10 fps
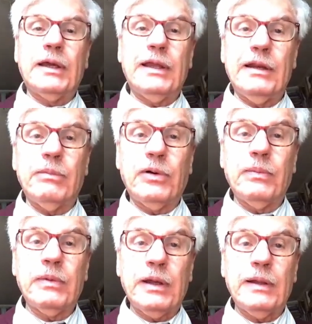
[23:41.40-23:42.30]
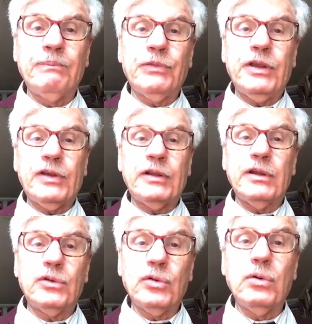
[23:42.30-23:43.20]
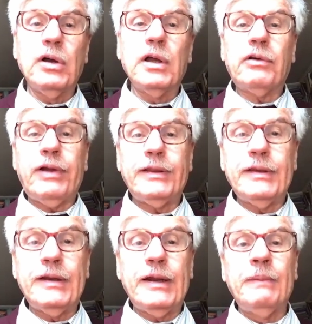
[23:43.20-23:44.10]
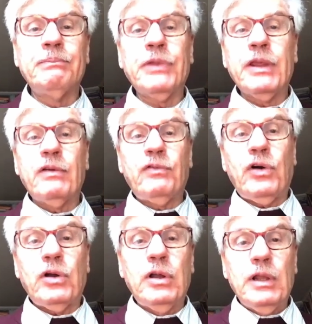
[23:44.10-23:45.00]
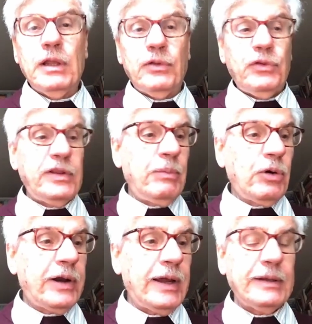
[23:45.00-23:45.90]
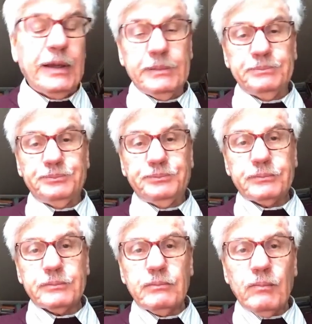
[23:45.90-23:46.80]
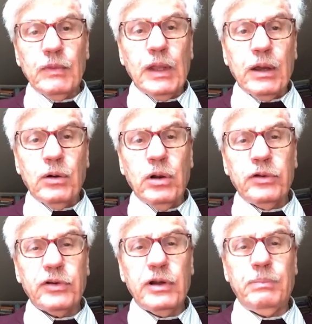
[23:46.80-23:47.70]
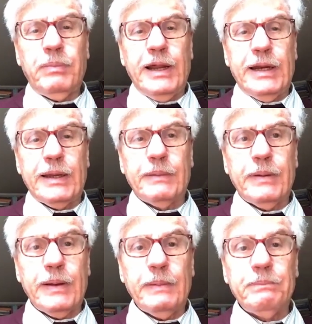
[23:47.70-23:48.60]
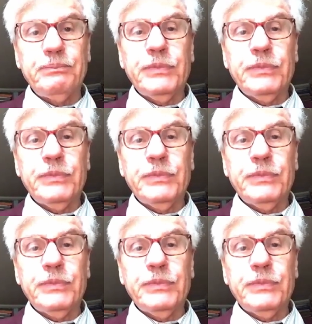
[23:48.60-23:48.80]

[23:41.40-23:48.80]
equilibrium. Yeah? These are the two criteria for the democratic ecological planning. Yeah?